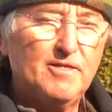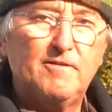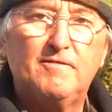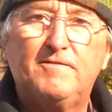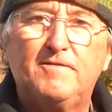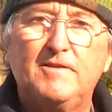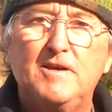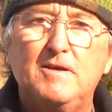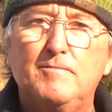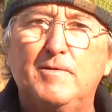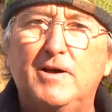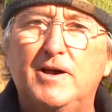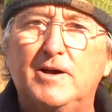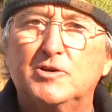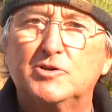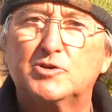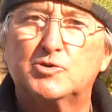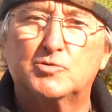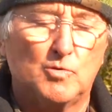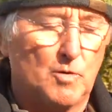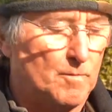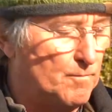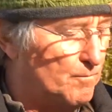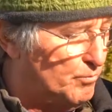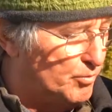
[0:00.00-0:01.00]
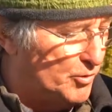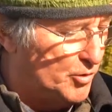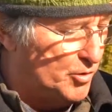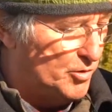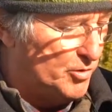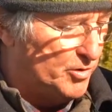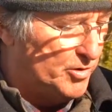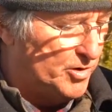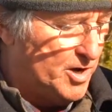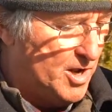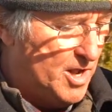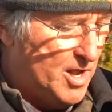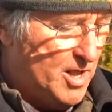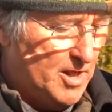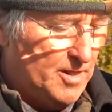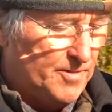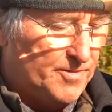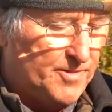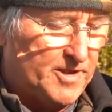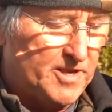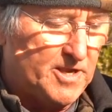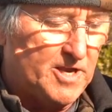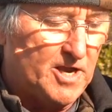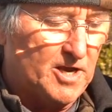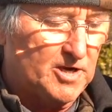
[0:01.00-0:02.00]
the females will brood
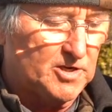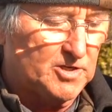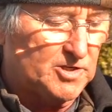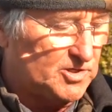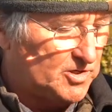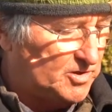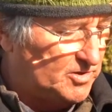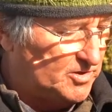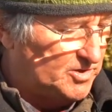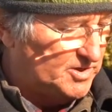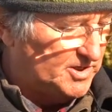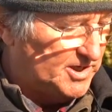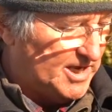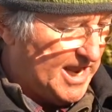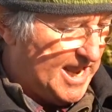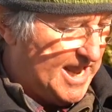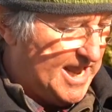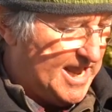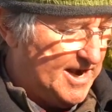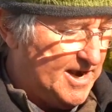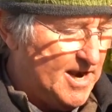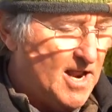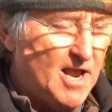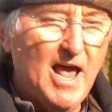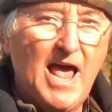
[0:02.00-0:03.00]
the youngsters, and